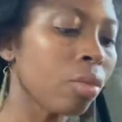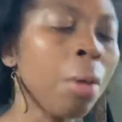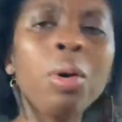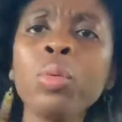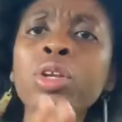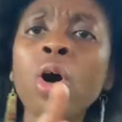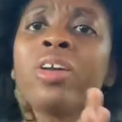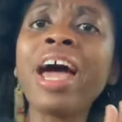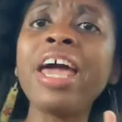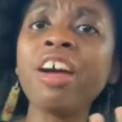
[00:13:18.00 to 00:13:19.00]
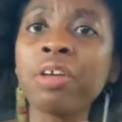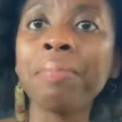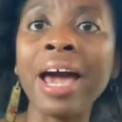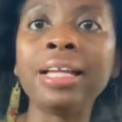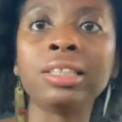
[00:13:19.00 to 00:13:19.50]
But we know not
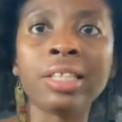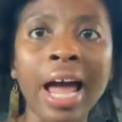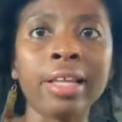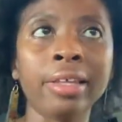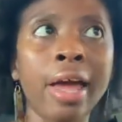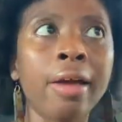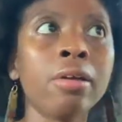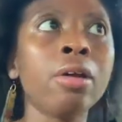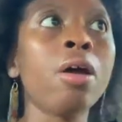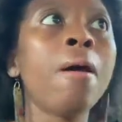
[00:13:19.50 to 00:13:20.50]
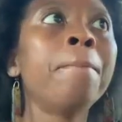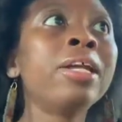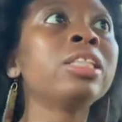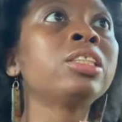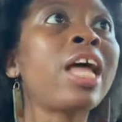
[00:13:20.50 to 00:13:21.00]
everybody's like that.
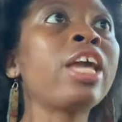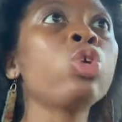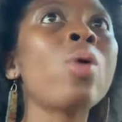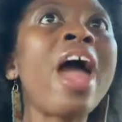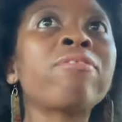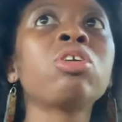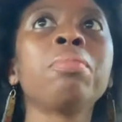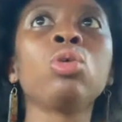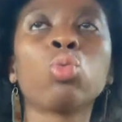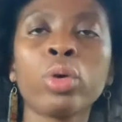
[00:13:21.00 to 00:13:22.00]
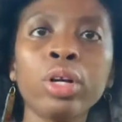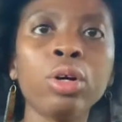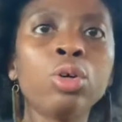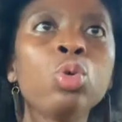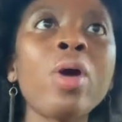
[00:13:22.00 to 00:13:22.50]
But it's like, you have to be
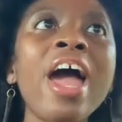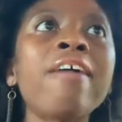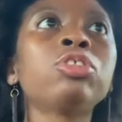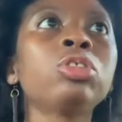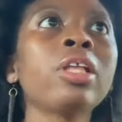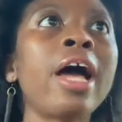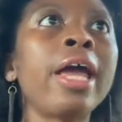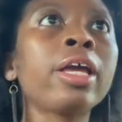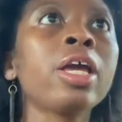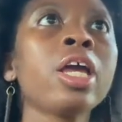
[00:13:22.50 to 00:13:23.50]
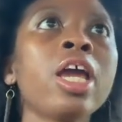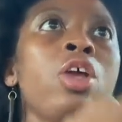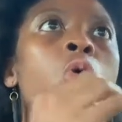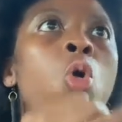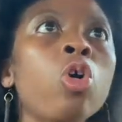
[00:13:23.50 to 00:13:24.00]
real. You have to, like,
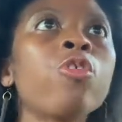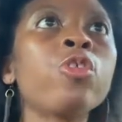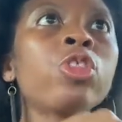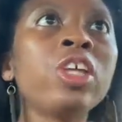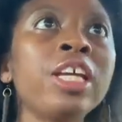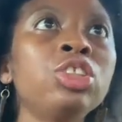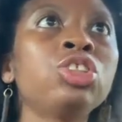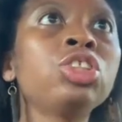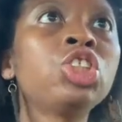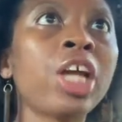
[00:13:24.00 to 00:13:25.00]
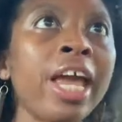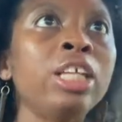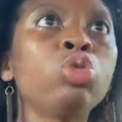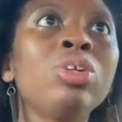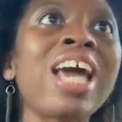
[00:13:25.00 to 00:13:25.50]
in order for things to
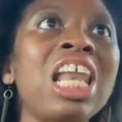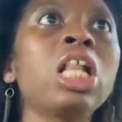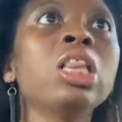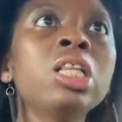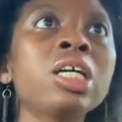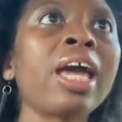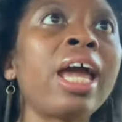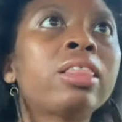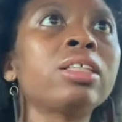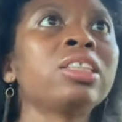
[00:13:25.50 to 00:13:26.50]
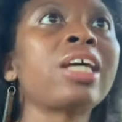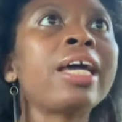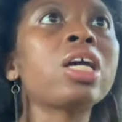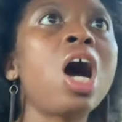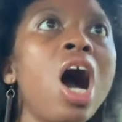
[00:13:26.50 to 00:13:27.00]
change, we got to look at the
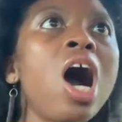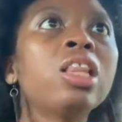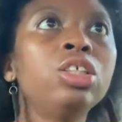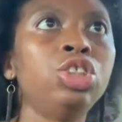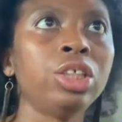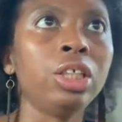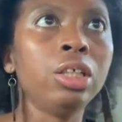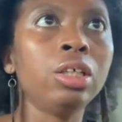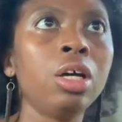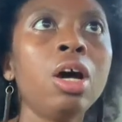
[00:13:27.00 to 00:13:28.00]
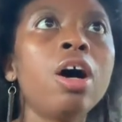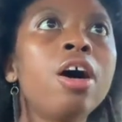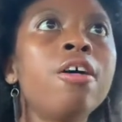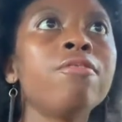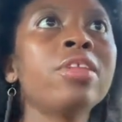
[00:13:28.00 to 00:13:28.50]
psychology
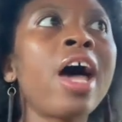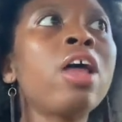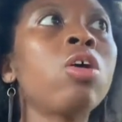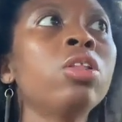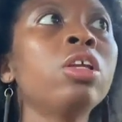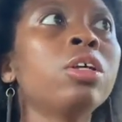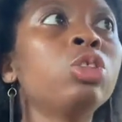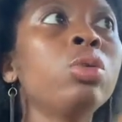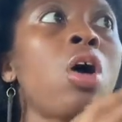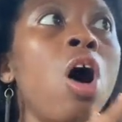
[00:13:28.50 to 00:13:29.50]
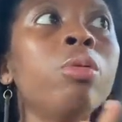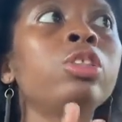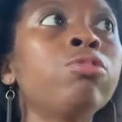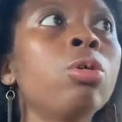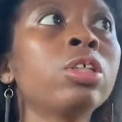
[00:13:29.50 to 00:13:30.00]
of, not only, because we
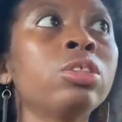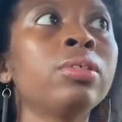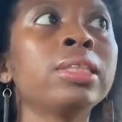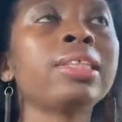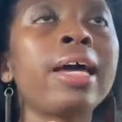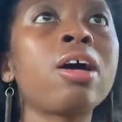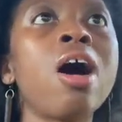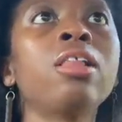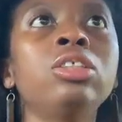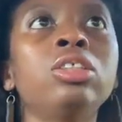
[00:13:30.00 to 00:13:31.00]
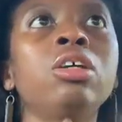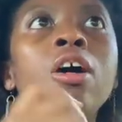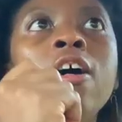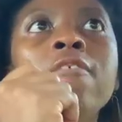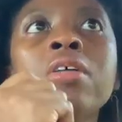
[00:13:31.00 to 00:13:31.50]
always focus on the psychology
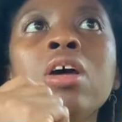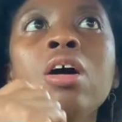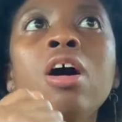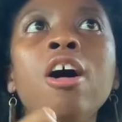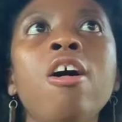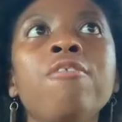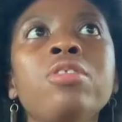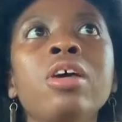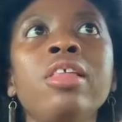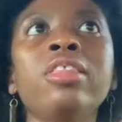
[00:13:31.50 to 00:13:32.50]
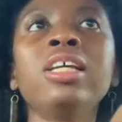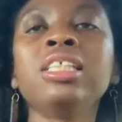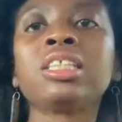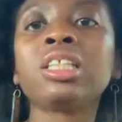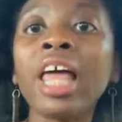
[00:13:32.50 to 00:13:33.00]
of the
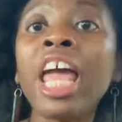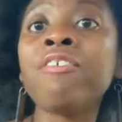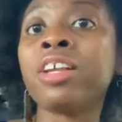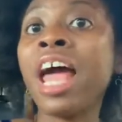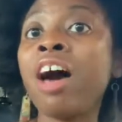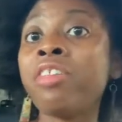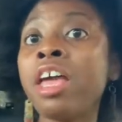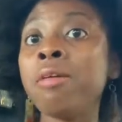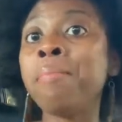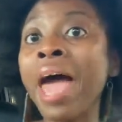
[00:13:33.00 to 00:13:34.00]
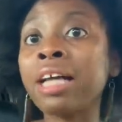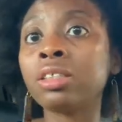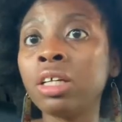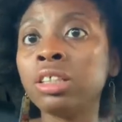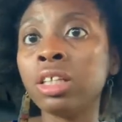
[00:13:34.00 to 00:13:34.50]
enslaved and how that
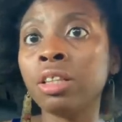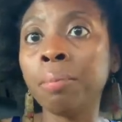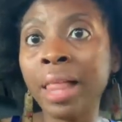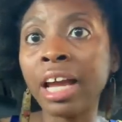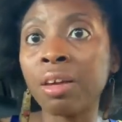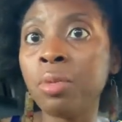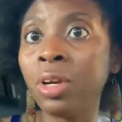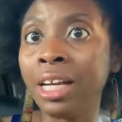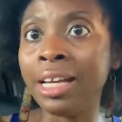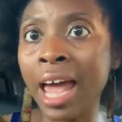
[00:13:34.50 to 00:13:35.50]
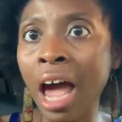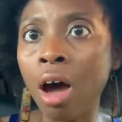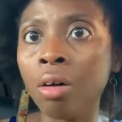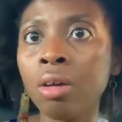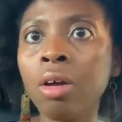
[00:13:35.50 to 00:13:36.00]
impacts us in the black community
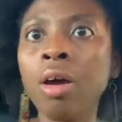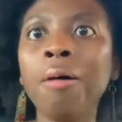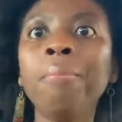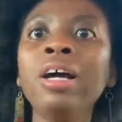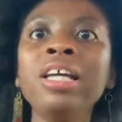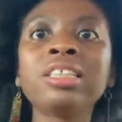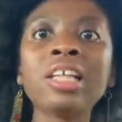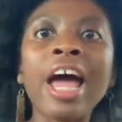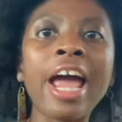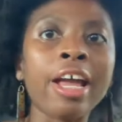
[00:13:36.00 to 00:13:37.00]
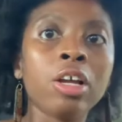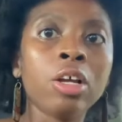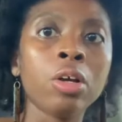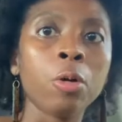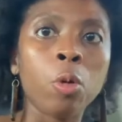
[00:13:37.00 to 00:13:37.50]
now. But it's like,
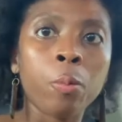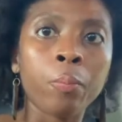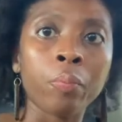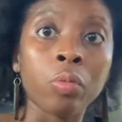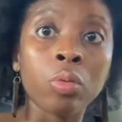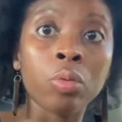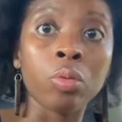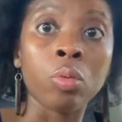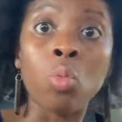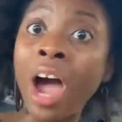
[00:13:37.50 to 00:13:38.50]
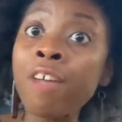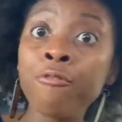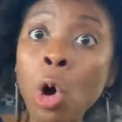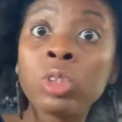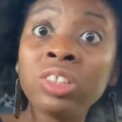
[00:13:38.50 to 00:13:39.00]
white
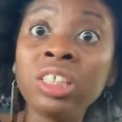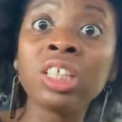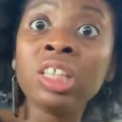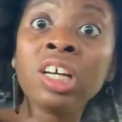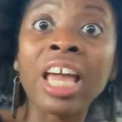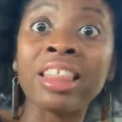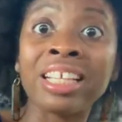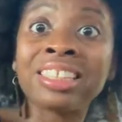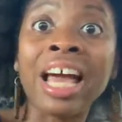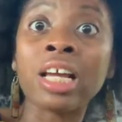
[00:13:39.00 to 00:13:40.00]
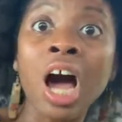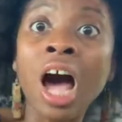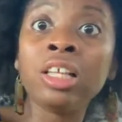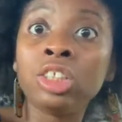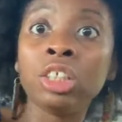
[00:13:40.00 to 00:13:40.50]
folks need to look at the
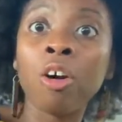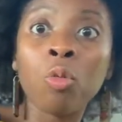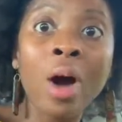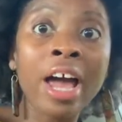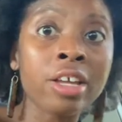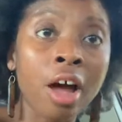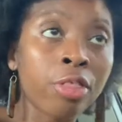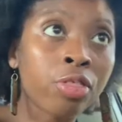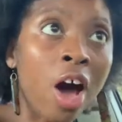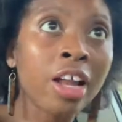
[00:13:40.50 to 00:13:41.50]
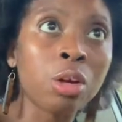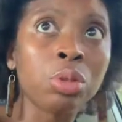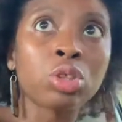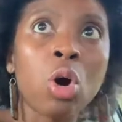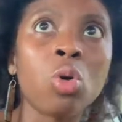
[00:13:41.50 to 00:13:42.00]
psychology of why y'all thought it
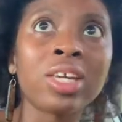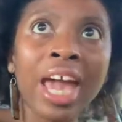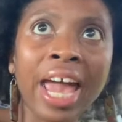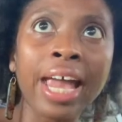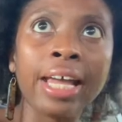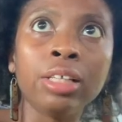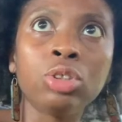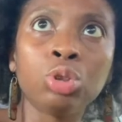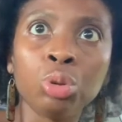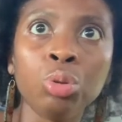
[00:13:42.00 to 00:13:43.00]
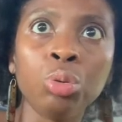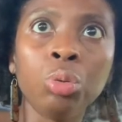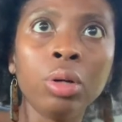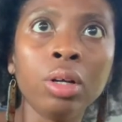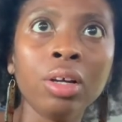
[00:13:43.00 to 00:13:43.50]
was okay to